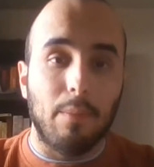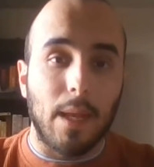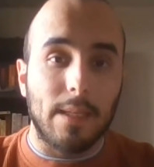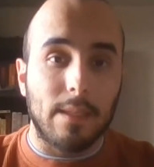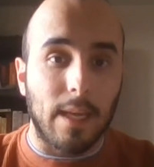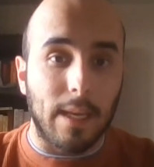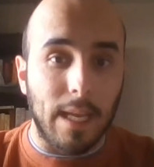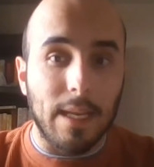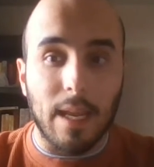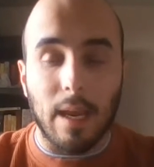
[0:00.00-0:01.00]
places like
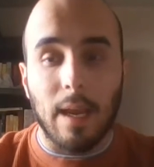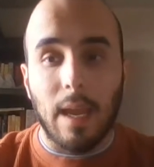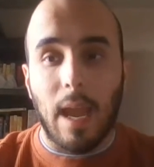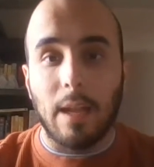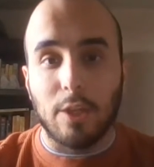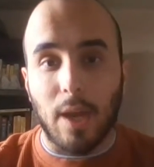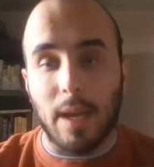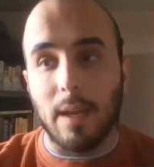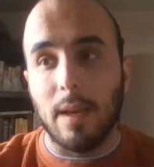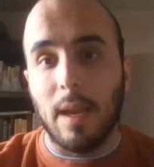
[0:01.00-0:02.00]
India and
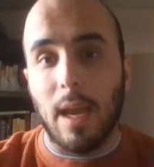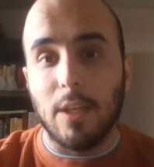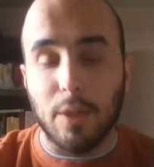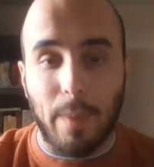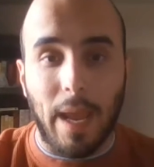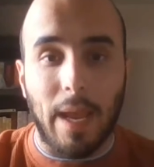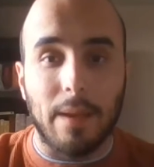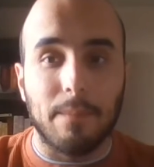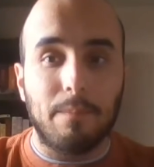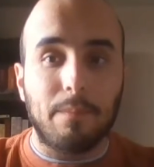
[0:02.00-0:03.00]
China and Japan